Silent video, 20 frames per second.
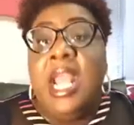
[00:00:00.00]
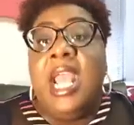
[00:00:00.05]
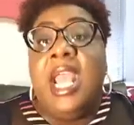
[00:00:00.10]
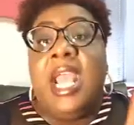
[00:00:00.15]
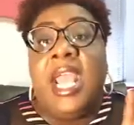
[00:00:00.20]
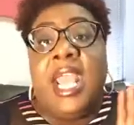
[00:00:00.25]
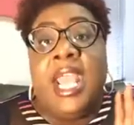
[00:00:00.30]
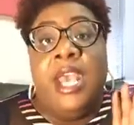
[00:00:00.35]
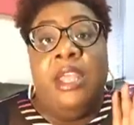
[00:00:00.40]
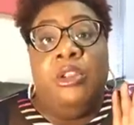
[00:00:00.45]

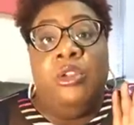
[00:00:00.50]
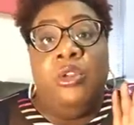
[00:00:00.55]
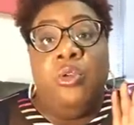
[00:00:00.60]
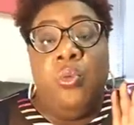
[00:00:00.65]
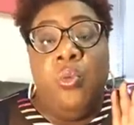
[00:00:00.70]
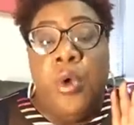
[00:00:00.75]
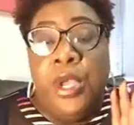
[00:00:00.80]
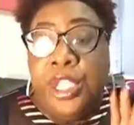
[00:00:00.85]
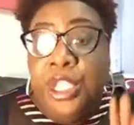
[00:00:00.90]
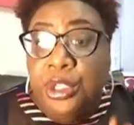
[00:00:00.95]
And
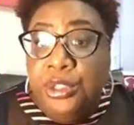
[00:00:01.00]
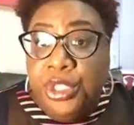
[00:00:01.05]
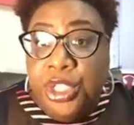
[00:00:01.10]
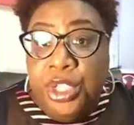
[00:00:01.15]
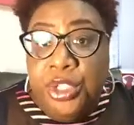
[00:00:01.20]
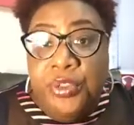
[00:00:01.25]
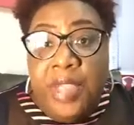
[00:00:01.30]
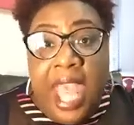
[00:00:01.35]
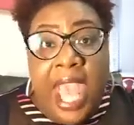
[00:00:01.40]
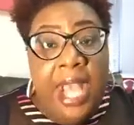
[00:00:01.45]
when you
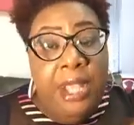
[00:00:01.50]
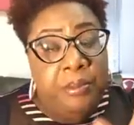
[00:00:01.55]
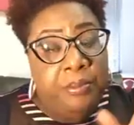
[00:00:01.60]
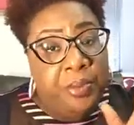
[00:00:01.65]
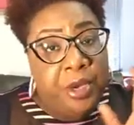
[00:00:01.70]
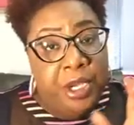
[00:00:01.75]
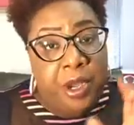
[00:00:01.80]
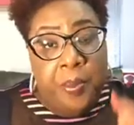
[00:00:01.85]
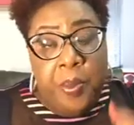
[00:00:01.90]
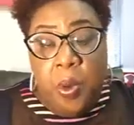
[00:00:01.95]
do that,
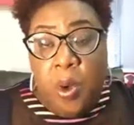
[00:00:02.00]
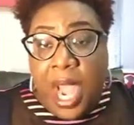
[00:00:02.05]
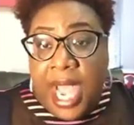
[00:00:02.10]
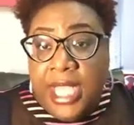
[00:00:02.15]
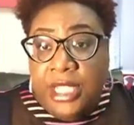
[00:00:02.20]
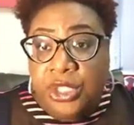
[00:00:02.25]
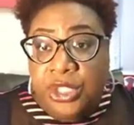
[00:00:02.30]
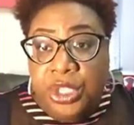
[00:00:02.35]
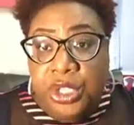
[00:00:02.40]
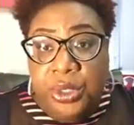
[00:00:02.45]
put a
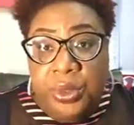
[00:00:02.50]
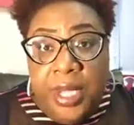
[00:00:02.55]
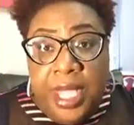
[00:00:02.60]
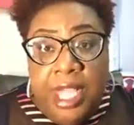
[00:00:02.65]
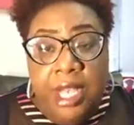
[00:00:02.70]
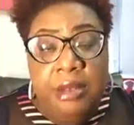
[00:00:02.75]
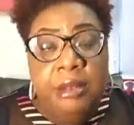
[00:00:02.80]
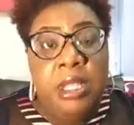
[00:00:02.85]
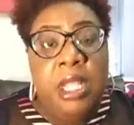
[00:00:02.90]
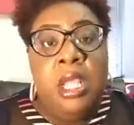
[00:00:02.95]
price to
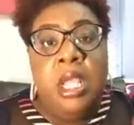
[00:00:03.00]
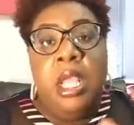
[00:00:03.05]
it.